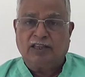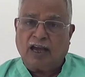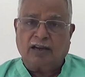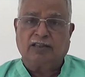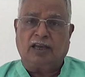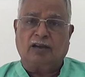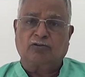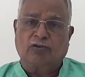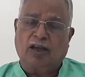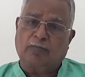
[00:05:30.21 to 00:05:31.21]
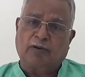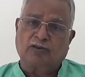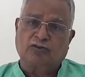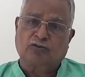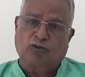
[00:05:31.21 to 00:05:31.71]
they are there to help
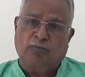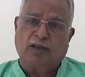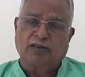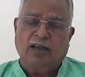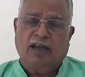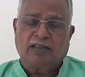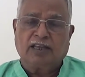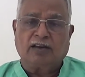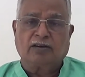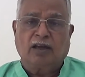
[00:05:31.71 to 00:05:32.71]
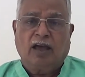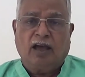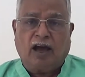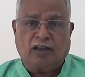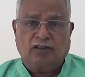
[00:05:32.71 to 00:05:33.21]
us so much that
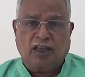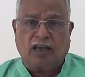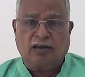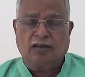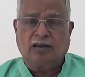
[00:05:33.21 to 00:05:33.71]
I think